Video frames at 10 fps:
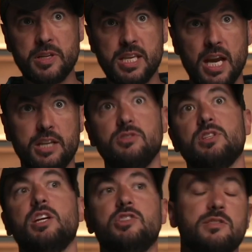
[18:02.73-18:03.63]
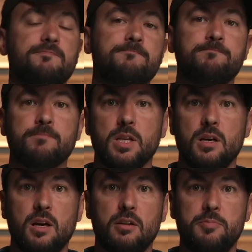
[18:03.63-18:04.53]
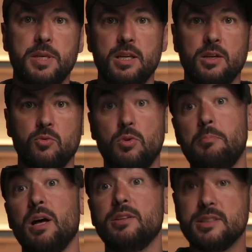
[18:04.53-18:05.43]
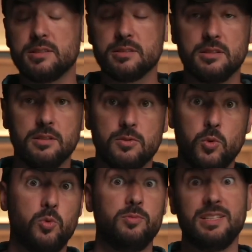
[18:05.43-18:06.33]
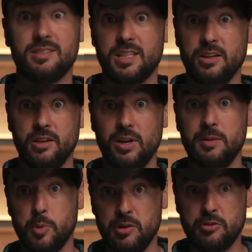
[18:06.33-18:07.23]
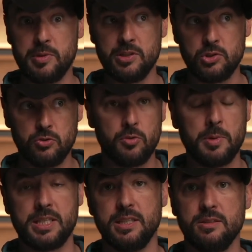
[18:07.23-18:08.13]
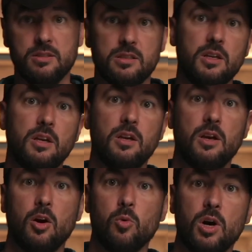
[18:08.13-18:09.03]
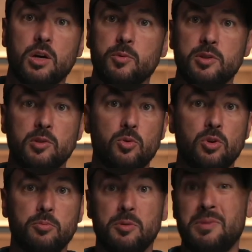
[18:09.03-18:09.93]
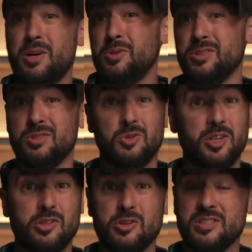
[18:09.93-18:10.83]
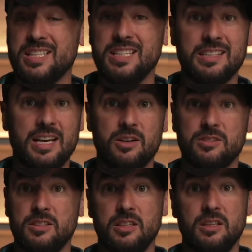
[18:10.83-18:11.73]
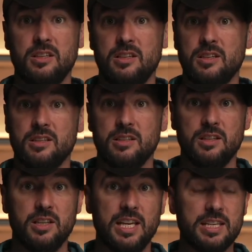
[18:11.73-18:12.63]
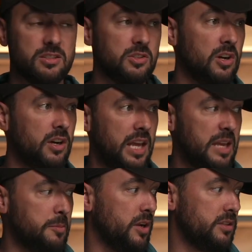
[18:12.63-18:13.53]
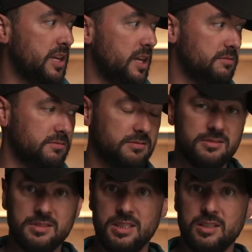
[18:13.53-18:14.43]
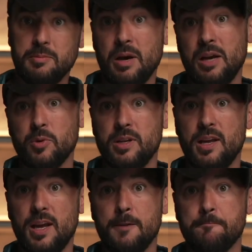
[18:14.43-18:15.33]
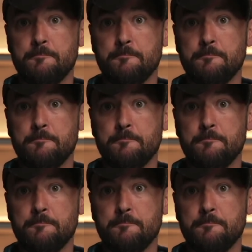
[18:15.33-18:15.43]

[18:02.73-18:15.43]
to the accusation of being rebellious. That's scary, right? Pray for me. So far, my kids are walking with the Lord, but my oldest is only 13 now. You know, he hasn't gone Amon yet. You know, he might one day.